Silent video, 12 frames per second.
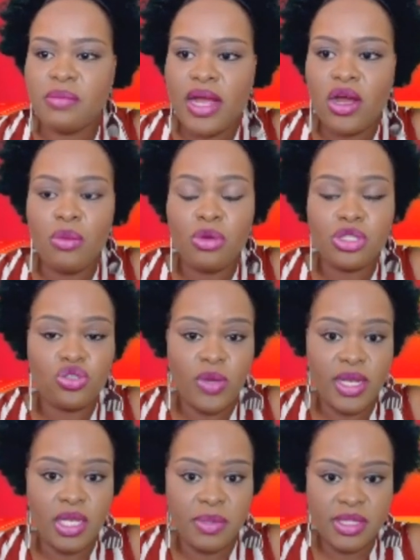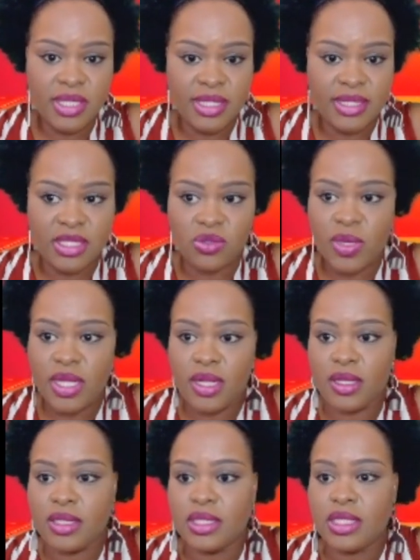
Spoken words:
by almost 20% as well.